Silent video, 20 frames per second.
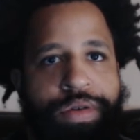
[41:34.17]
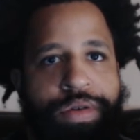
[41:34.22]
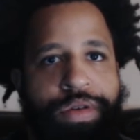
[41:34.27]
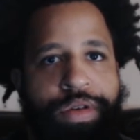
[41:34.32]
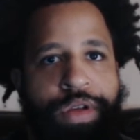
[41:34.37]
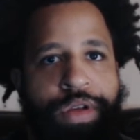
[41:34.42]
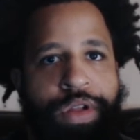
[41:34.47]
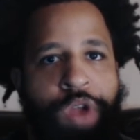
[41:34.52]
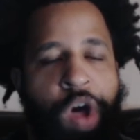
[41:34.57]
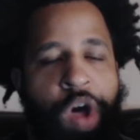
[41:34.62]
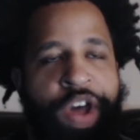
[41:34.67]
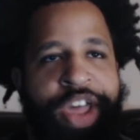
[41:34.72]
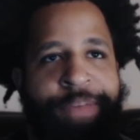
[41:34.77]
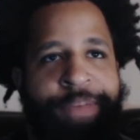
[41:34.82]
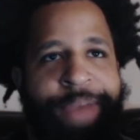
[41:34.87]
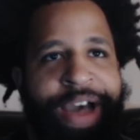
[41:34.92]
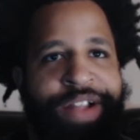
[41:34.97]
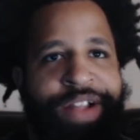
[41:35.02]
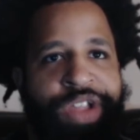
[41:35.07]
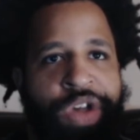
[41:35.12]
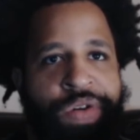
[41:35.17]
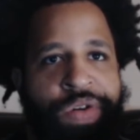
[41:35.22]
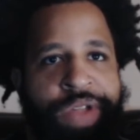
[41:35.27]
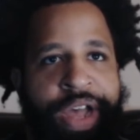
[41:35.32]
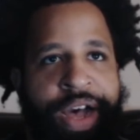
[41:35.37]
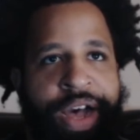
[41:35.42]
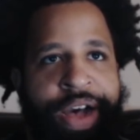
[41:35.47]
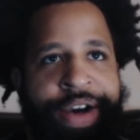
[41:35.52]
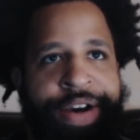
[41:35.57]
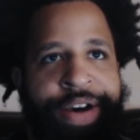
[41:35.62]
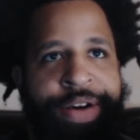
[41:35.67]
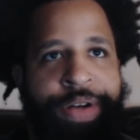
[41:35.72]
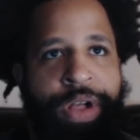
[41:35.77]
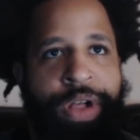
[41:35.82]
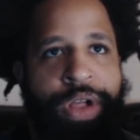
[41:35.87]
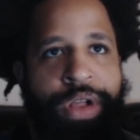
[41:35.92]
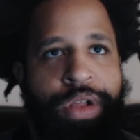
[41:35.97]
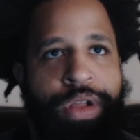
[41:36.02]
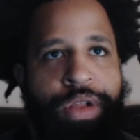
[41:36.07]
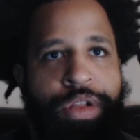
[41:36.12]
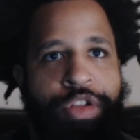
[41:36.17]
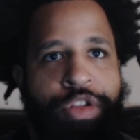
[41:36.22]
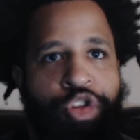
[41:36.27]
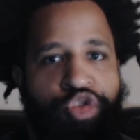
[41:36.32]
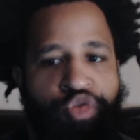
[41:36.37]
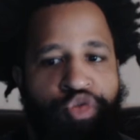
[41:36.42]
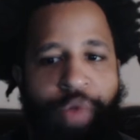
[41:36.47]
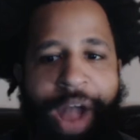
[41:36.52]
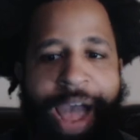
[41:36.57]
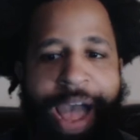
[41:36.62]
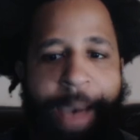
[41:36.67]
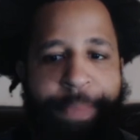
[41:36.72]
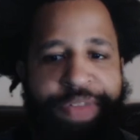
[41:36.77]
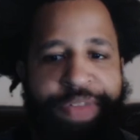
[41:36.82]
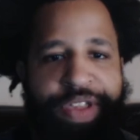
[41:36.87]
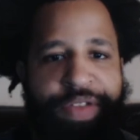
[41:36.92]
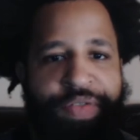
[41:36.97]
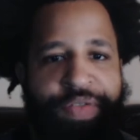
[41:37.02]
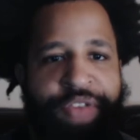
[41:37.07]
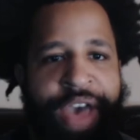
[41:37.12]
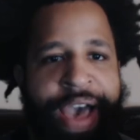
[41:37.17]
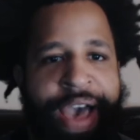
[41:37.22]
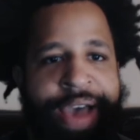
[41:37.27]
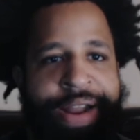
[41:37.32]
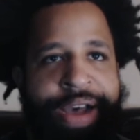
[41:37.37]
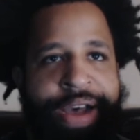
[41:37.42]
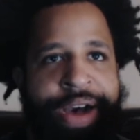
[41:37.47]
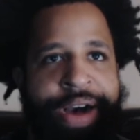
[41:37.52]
Talking about those wraps that